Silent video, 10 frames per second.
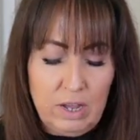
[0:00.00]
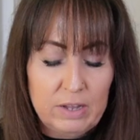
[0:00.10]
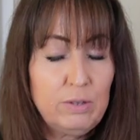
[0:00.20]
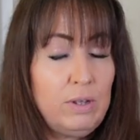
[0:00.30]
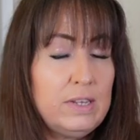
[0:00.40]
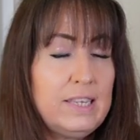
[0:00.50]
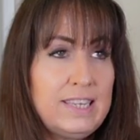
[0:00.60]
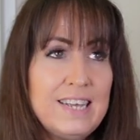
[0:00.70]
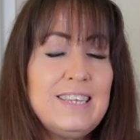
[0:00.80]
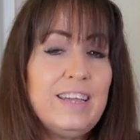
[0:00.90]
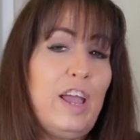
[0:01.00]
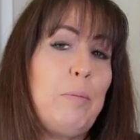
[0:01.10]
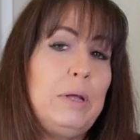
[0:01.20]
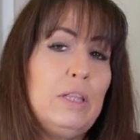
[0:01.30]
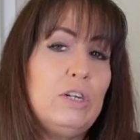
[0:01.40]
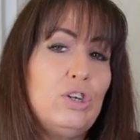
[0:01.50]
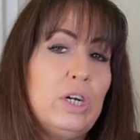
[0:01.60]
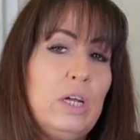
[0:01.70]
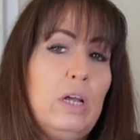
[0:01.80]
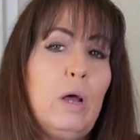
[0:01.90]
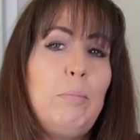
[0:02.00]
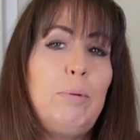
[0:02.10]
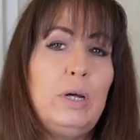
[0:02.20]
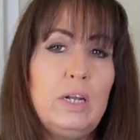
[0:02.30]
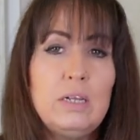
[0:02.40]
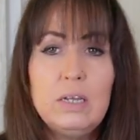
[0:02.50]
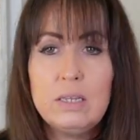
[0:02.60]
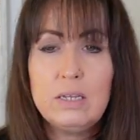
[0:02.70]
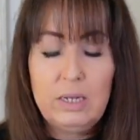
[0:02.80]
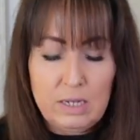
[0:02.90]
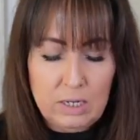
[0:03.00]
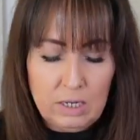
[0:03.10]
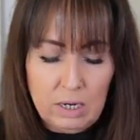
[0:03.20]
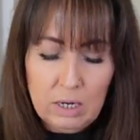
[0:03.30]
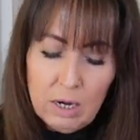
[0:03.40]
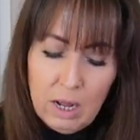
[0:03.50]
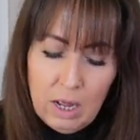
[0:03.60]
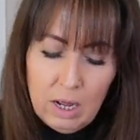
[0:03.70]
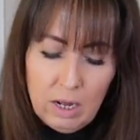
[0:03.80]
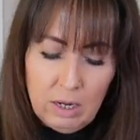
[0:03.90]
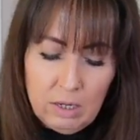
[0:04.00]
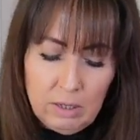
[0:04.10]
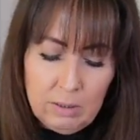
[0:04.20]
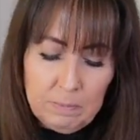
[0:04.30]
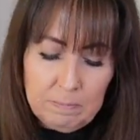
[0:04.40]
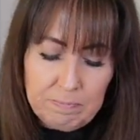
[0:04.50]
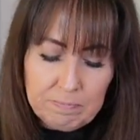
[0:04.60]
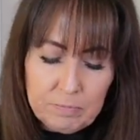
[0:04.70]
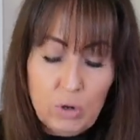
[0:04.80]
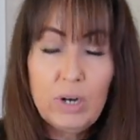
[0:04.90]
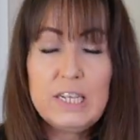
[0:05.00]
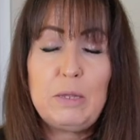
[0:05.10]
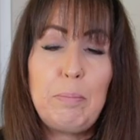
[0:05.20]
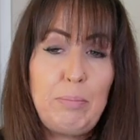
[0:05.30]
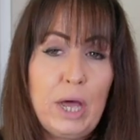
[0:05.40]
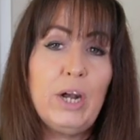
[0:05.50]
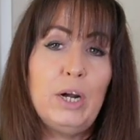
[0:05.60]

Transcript: So it says it can be a little tricky, but it does get easier, or it gets better.